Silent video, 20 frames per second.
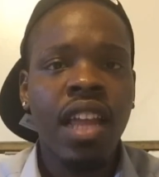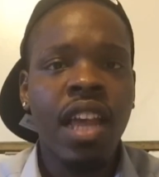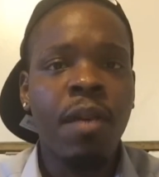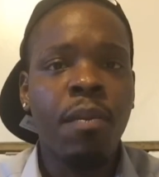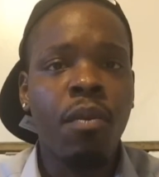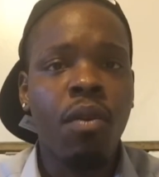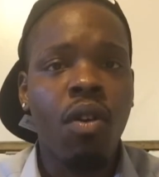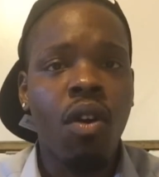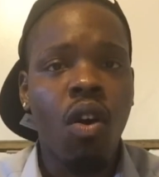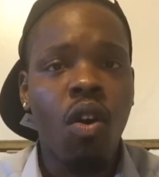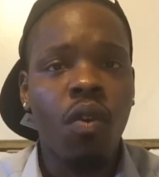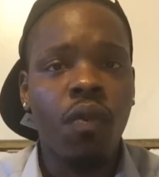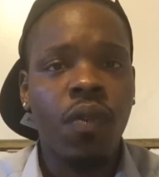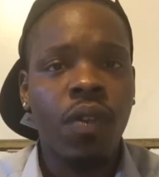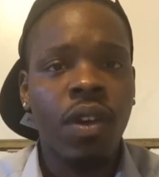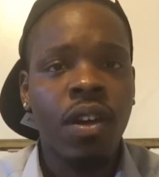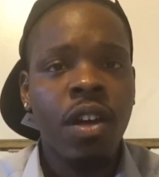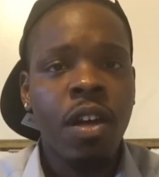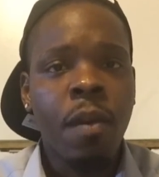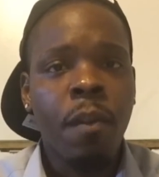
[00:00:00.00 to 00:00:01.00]
And
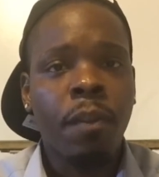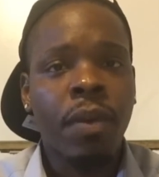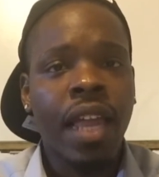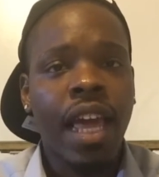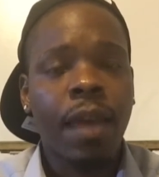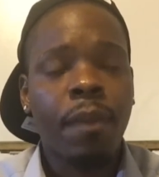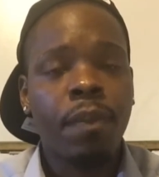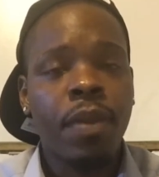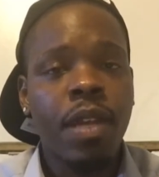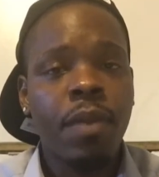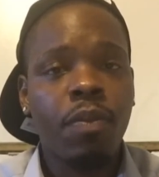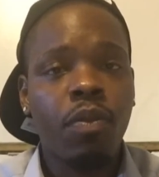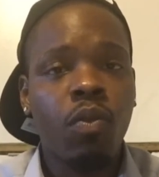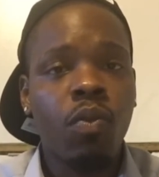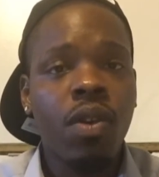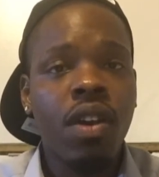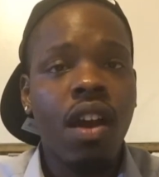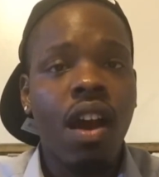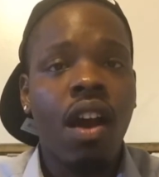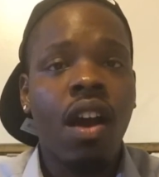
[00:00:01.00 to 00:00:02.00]
moreover, black people,
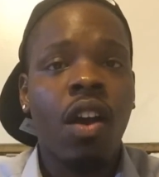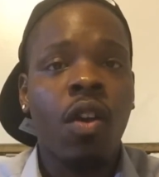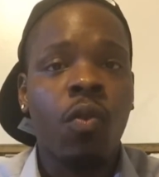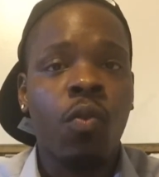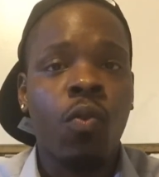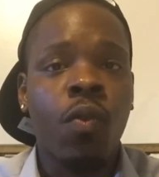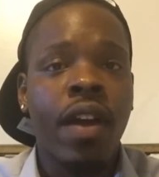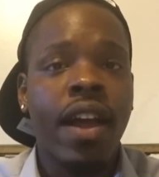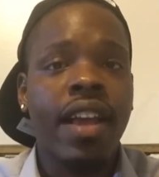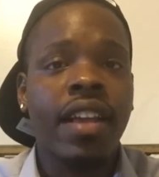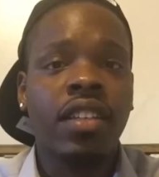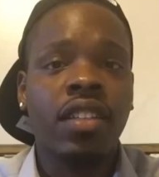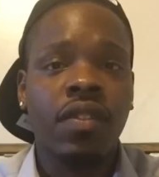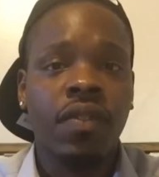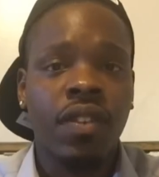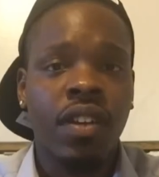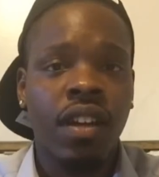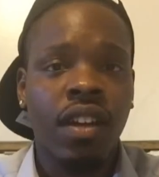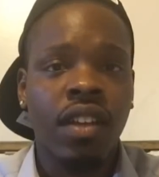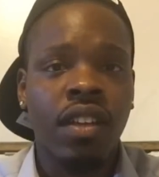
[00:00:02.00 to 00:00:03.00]
we are a range
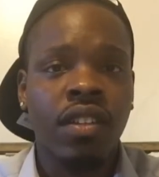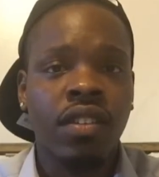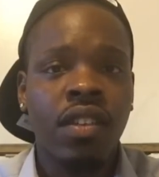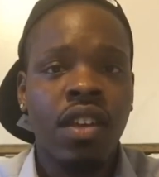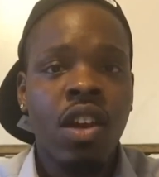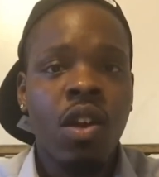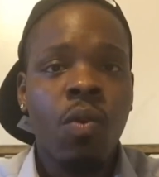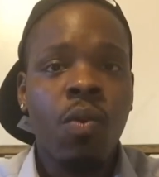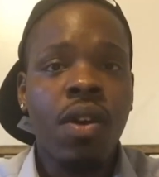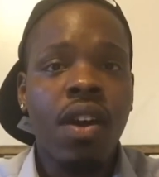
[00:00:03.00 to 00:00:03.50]
of colors.